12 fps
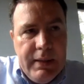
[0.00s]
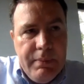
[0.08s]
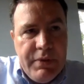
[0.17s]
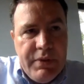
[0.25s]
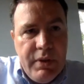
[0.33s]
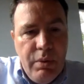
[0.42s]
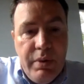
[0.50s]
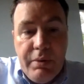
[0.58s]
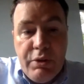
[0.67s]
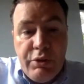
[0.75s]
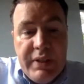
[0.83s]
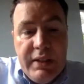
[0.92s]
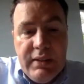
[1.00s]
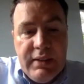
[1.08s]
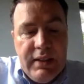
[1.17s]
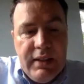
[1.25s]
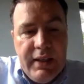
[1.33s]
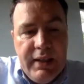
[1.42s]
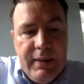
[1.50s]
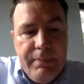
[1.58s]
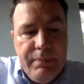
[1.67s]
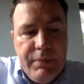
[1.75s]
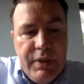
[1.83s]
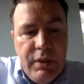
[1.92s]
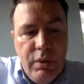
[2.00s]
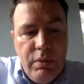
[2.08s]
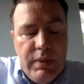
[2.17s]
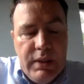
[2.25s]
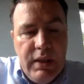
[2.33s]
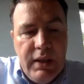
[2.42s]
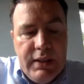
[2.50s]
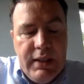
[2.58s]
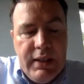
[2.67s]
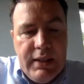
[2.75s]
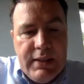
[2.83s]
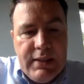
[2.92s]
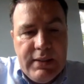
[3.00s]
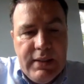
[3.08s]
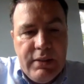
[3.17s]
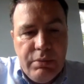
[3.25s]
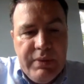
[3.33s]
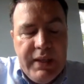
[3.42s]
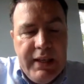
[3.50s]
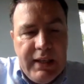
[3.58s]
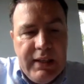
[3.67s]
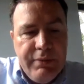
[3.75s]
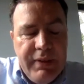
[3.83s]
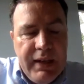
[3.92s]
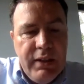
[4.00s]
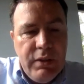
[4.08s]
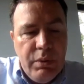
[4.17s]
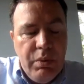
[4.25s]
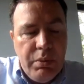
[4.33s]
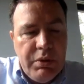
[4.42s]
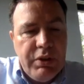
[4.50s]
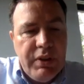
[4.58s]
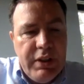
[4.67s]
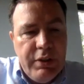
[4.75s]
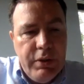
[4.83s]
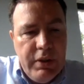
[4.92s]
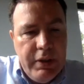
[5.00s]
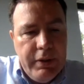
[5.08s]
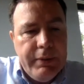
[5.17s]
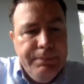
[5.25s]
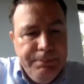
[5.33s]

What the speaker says: So we were thrilled, and I think it's really added value to what we're trying to do down there.